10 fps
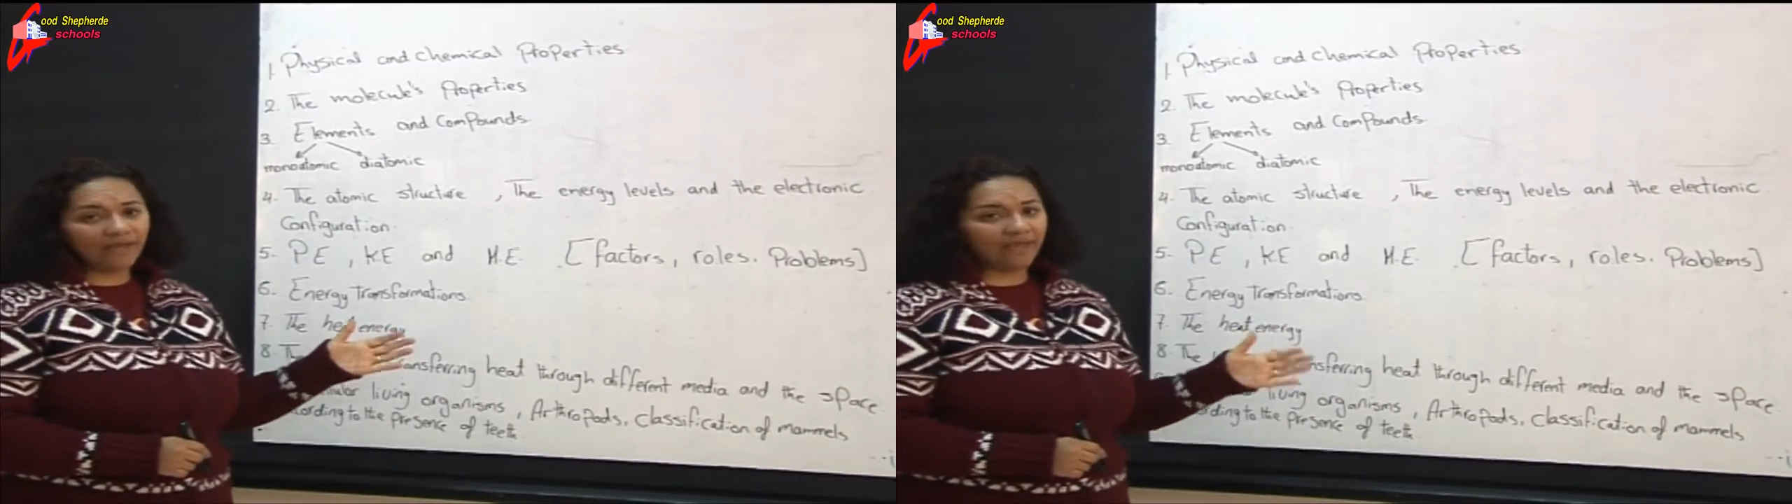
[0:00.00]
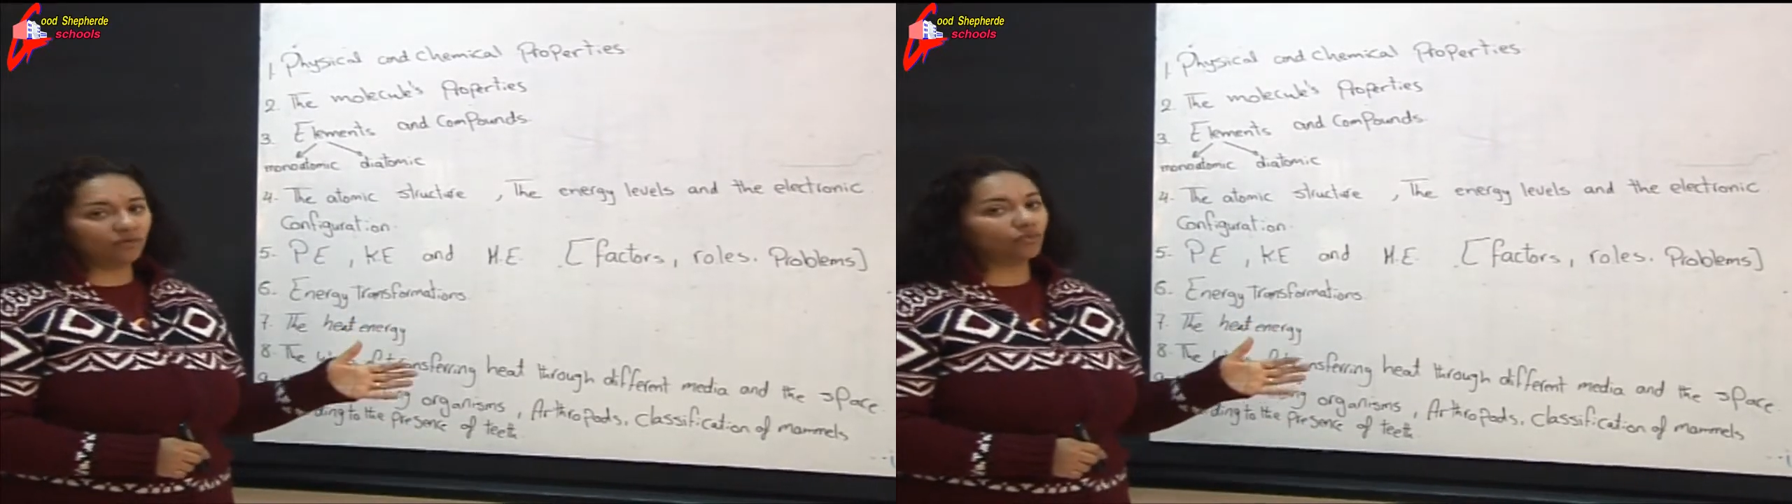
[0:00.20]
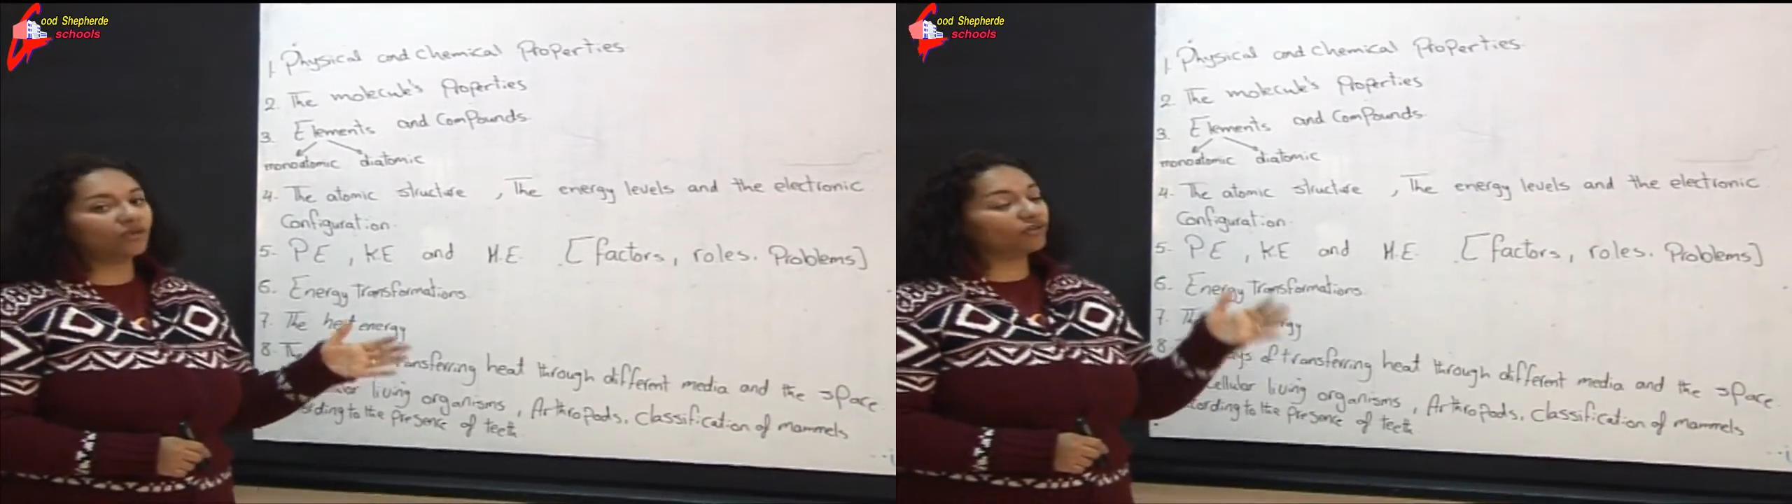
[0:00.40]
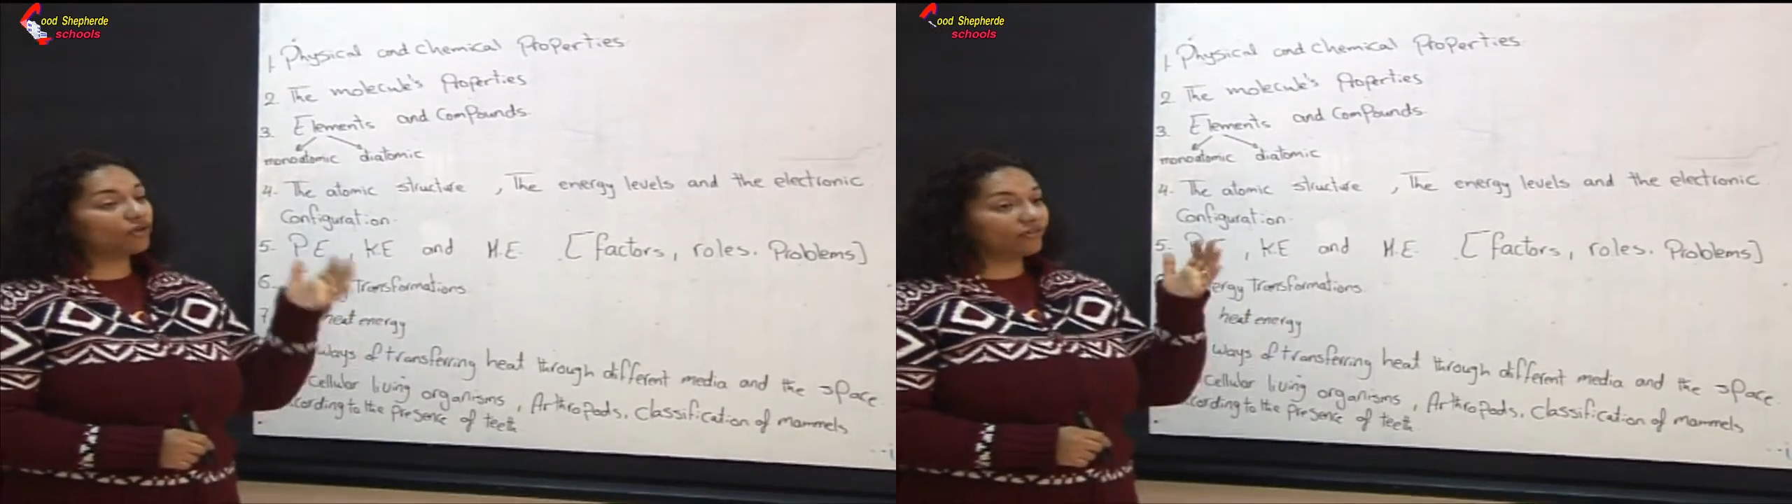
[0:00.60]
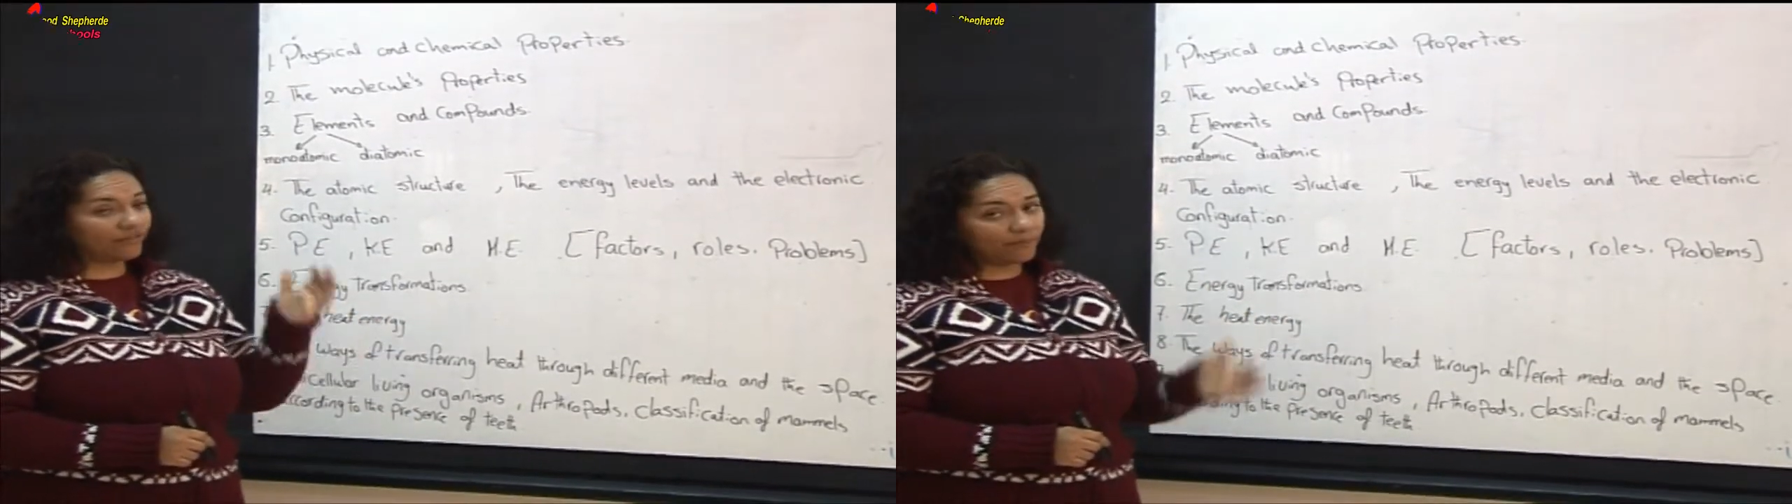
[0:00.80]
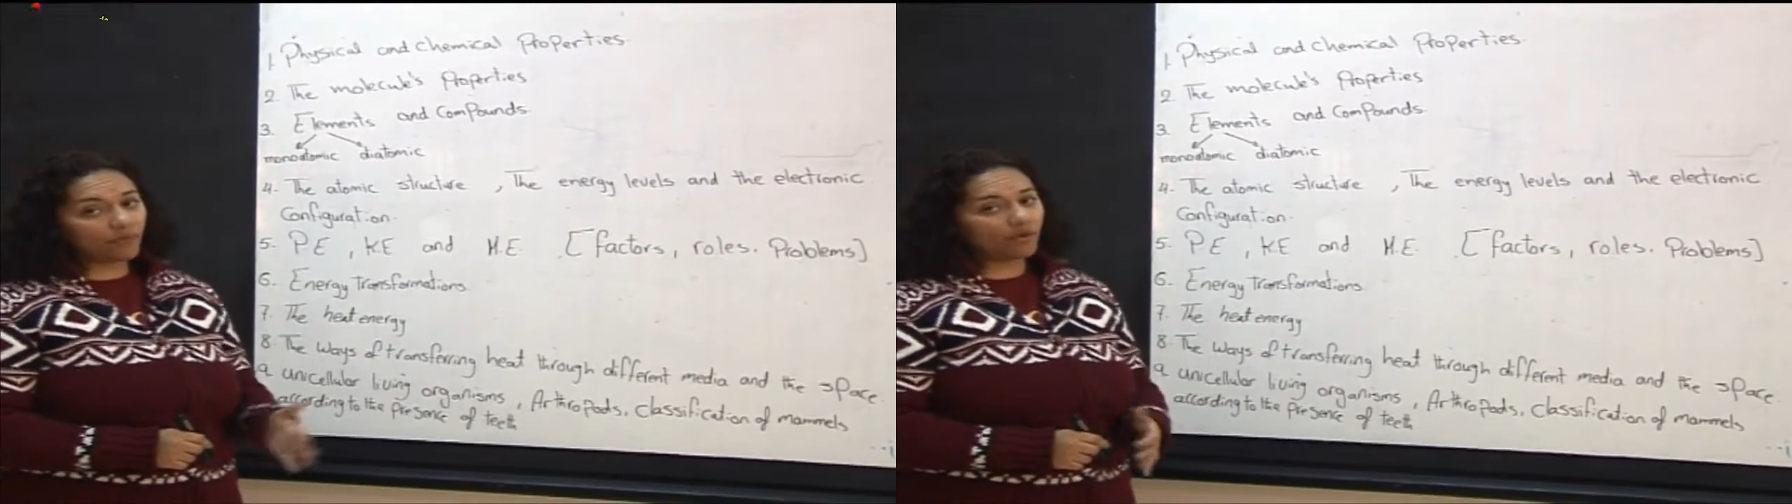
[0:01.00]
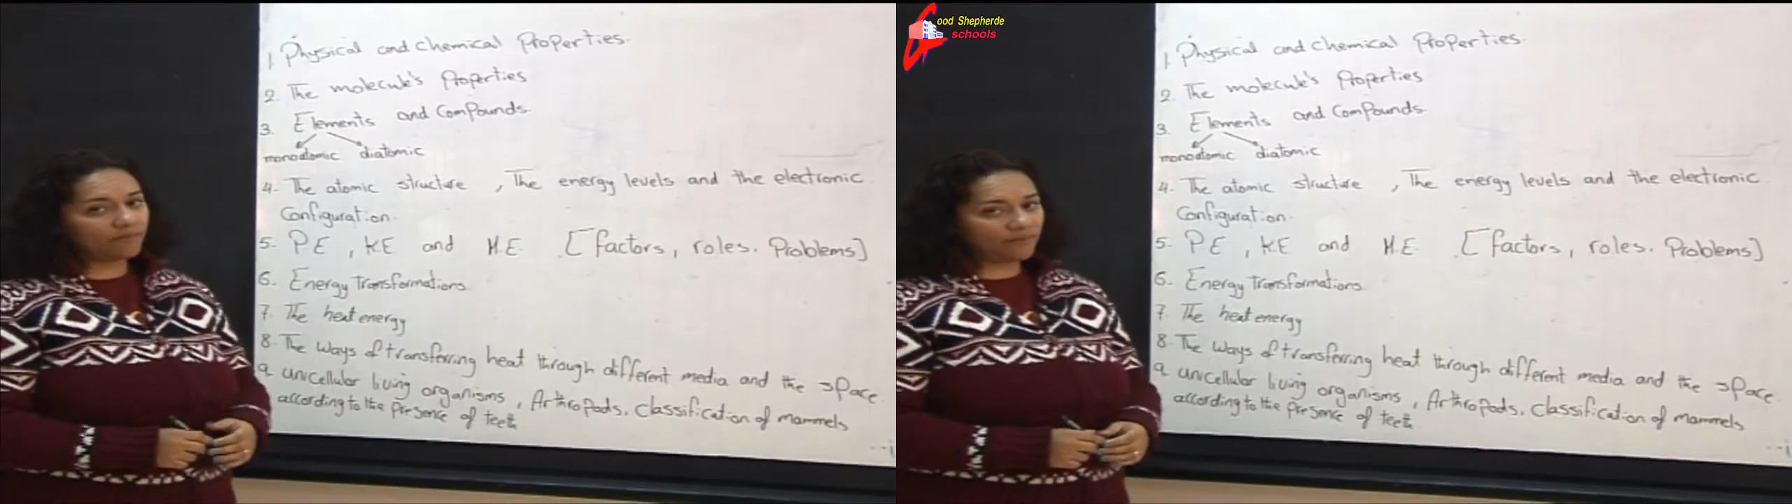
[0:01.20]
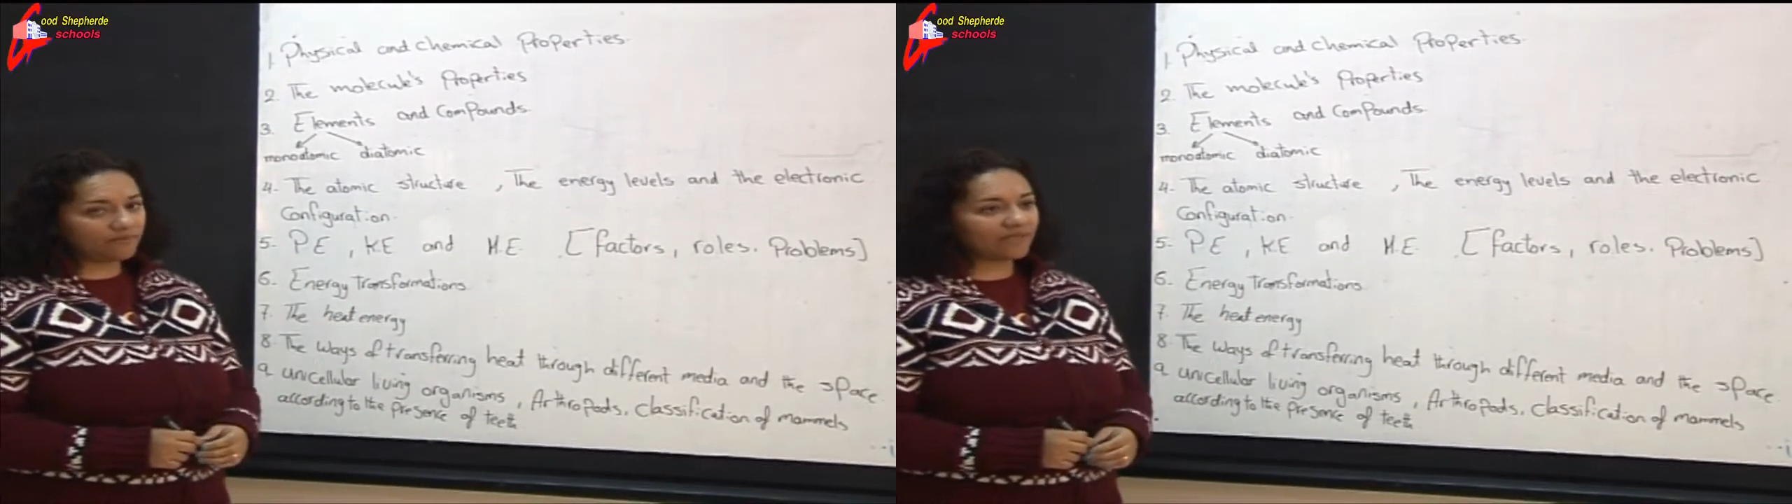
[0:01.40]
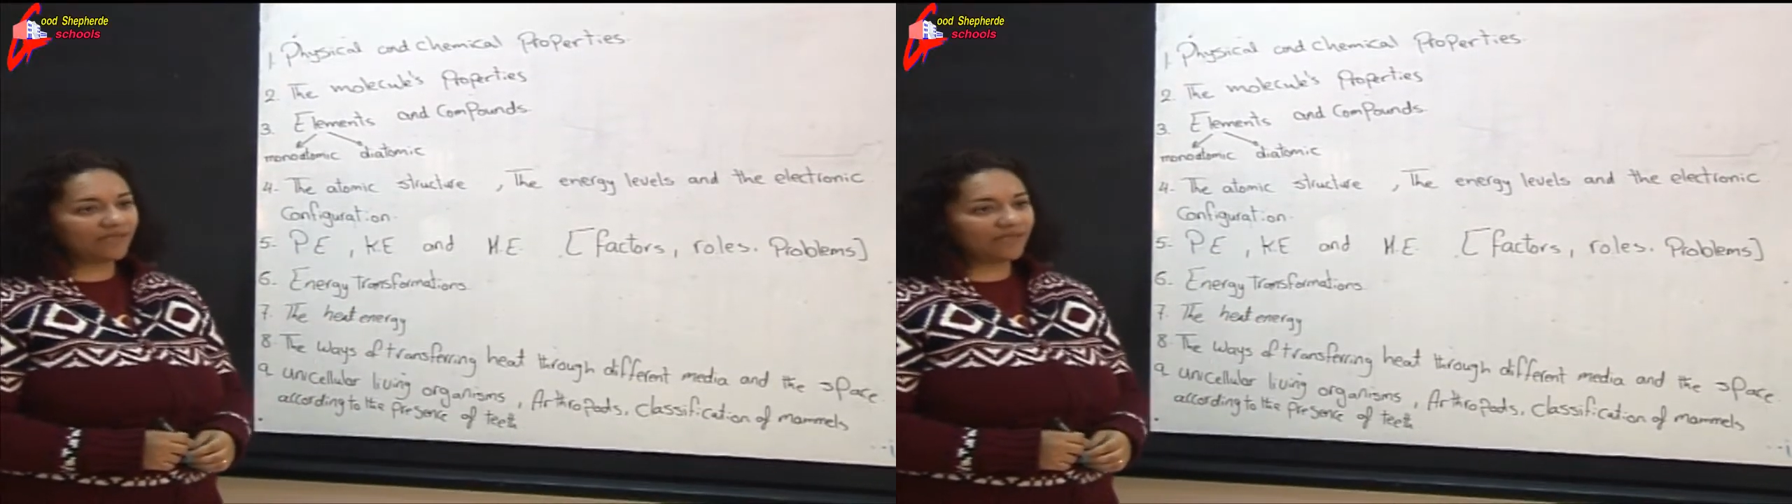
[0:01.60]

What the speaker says: and what are the problems